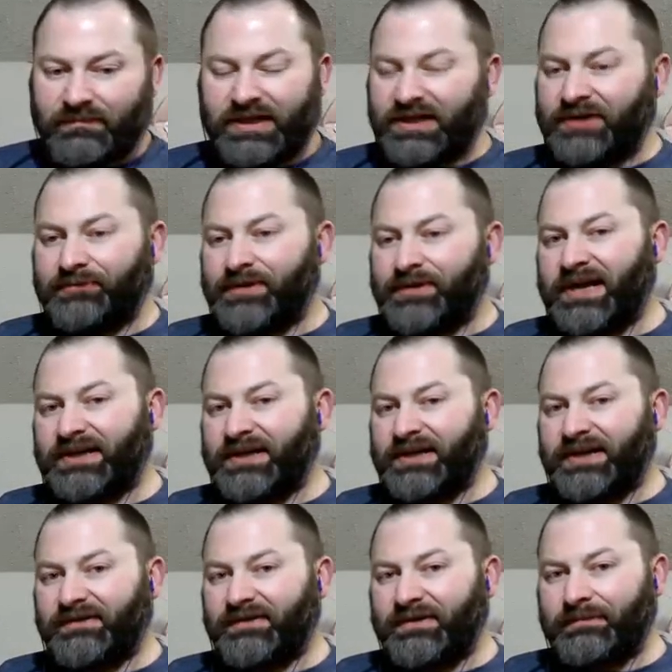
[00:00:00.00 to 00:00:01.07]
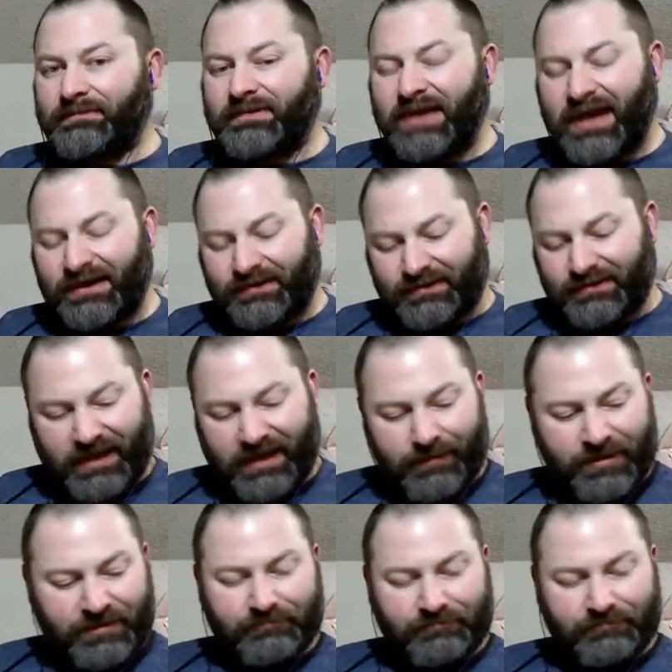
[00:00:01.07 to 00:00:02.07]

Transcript: I didn't recognize him. God Damn it.